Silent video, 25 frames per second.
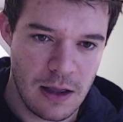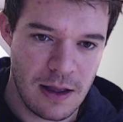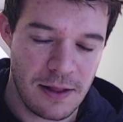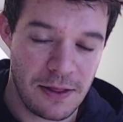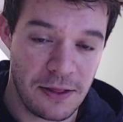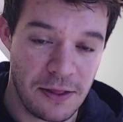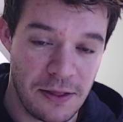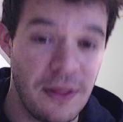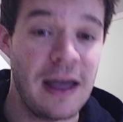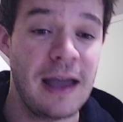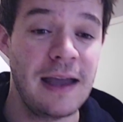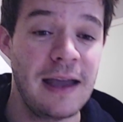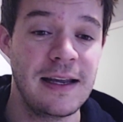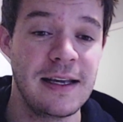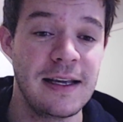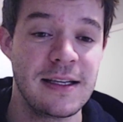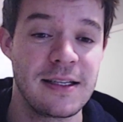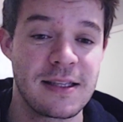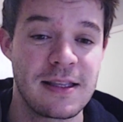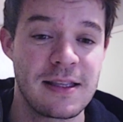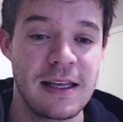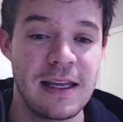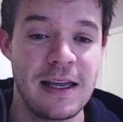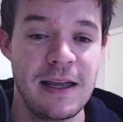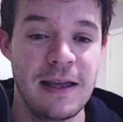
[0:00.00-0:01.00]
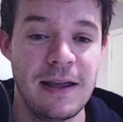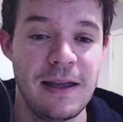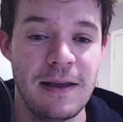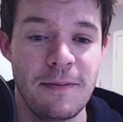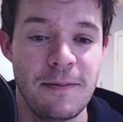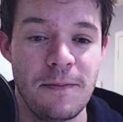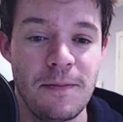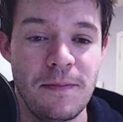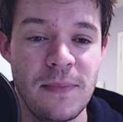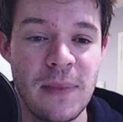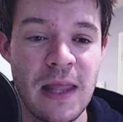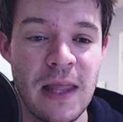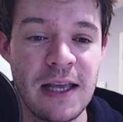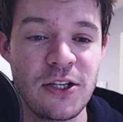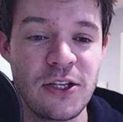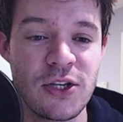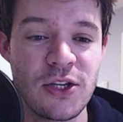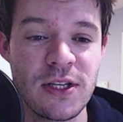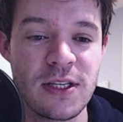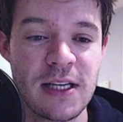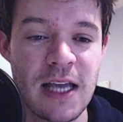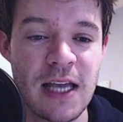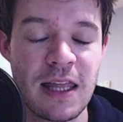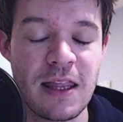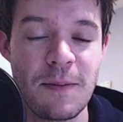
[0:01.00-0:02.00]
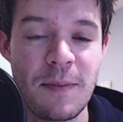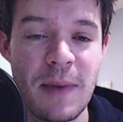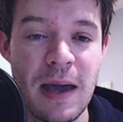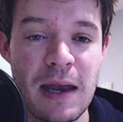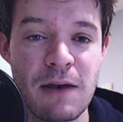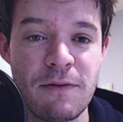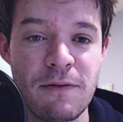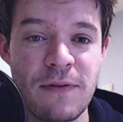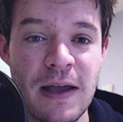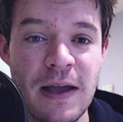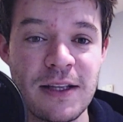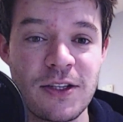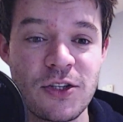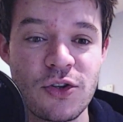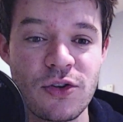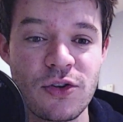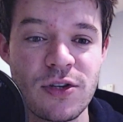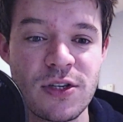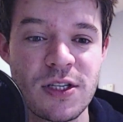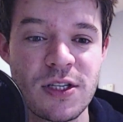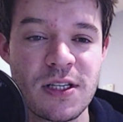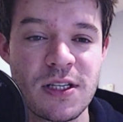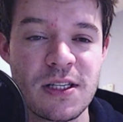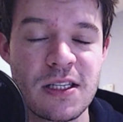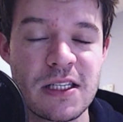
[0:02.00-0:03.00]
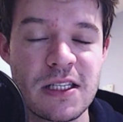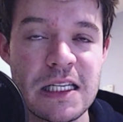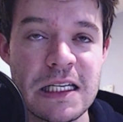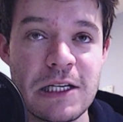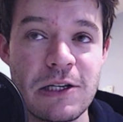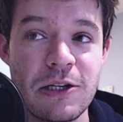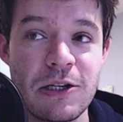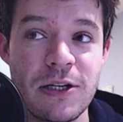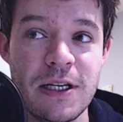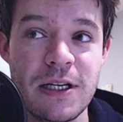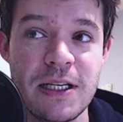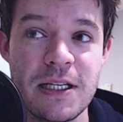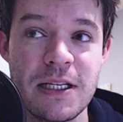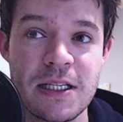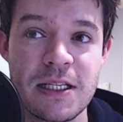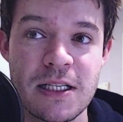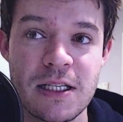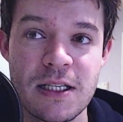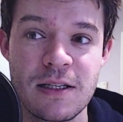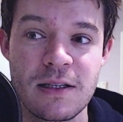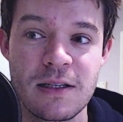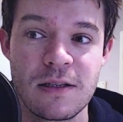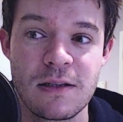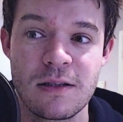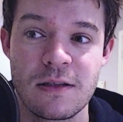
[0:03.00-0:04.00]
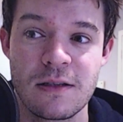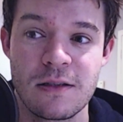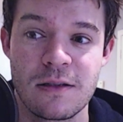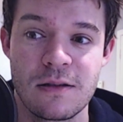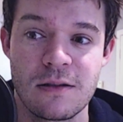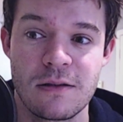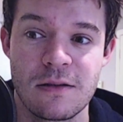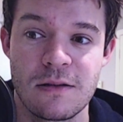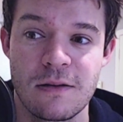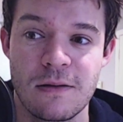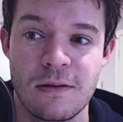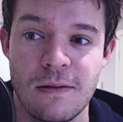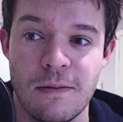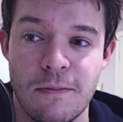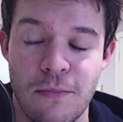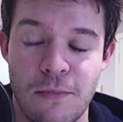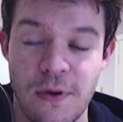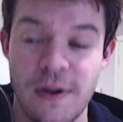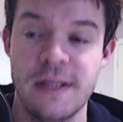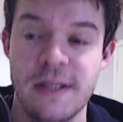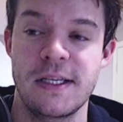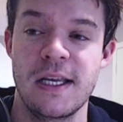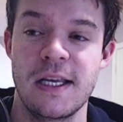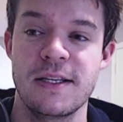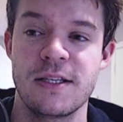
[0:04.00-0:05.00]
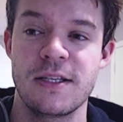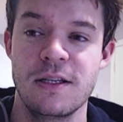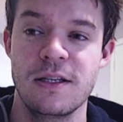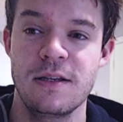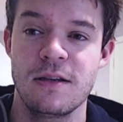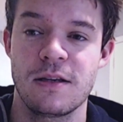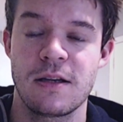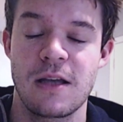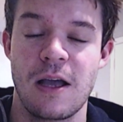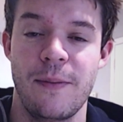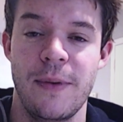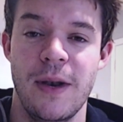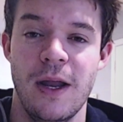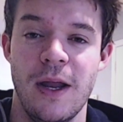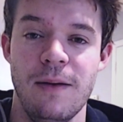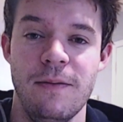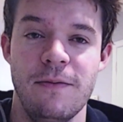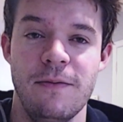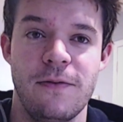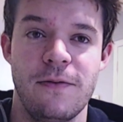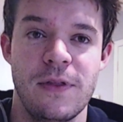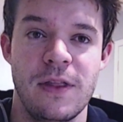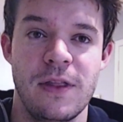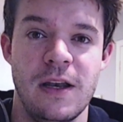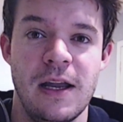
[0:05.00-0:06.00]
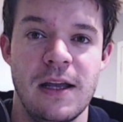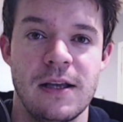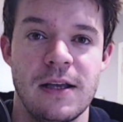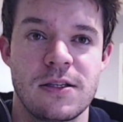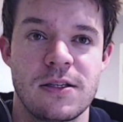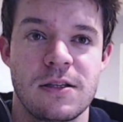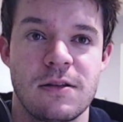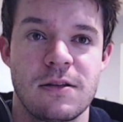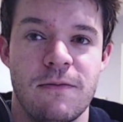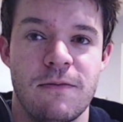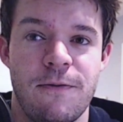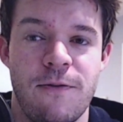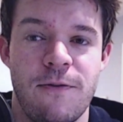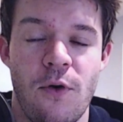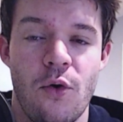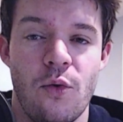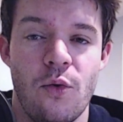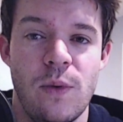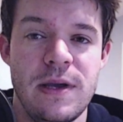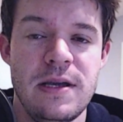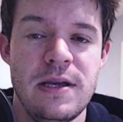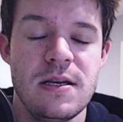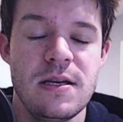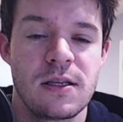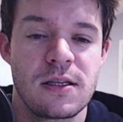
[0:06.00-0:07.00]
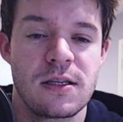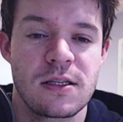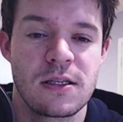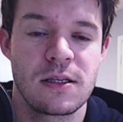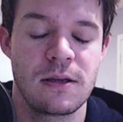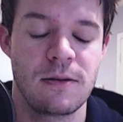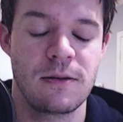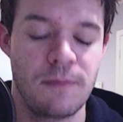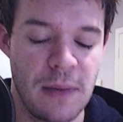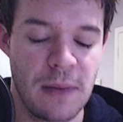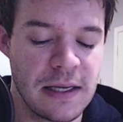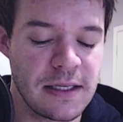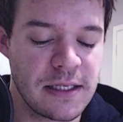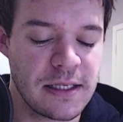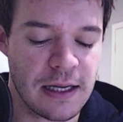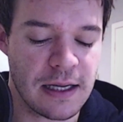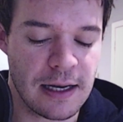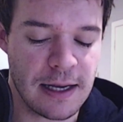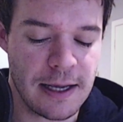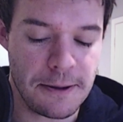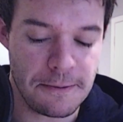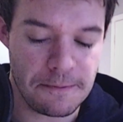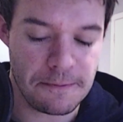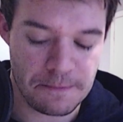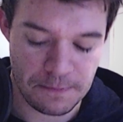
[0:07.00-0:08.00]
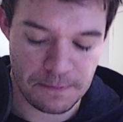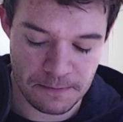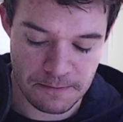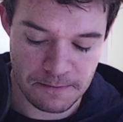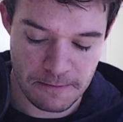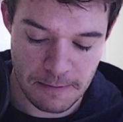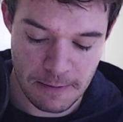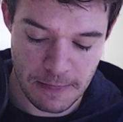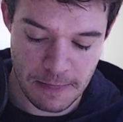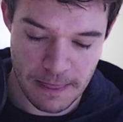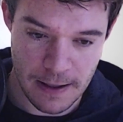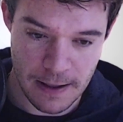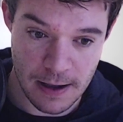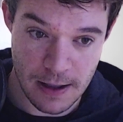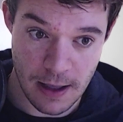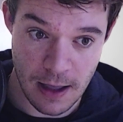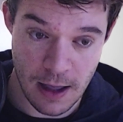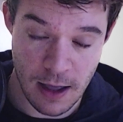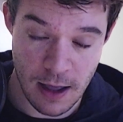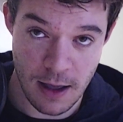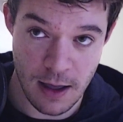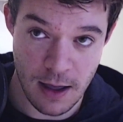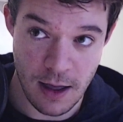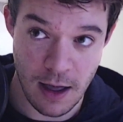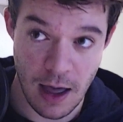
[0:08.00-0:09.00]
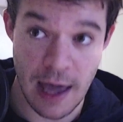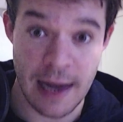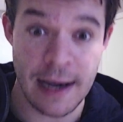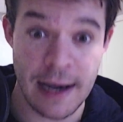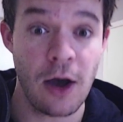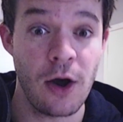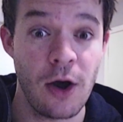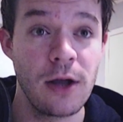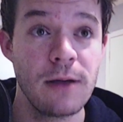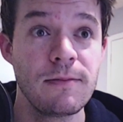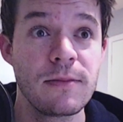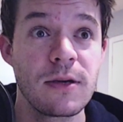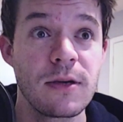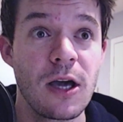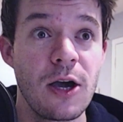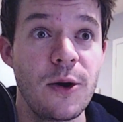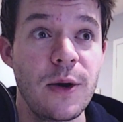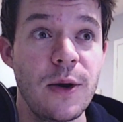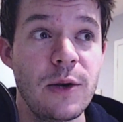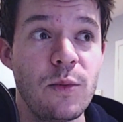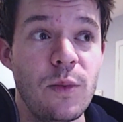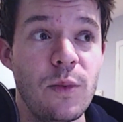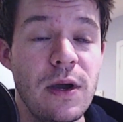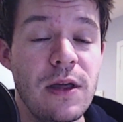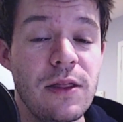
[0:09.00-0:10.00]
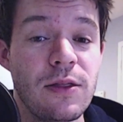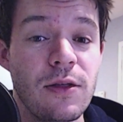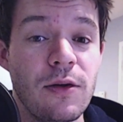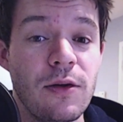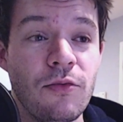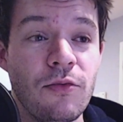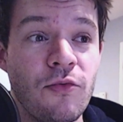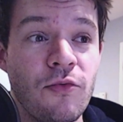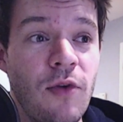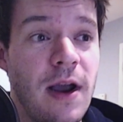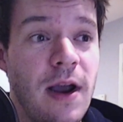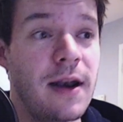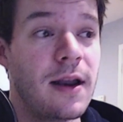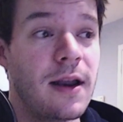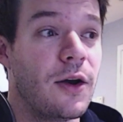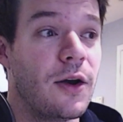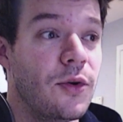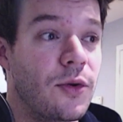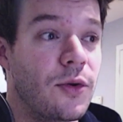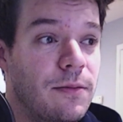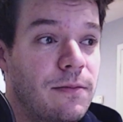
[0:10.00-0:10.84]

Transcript: that is the Nations and the Manufacturers Series pre-season coming up for the next 4 weeks, basically. And I'm going with Renault.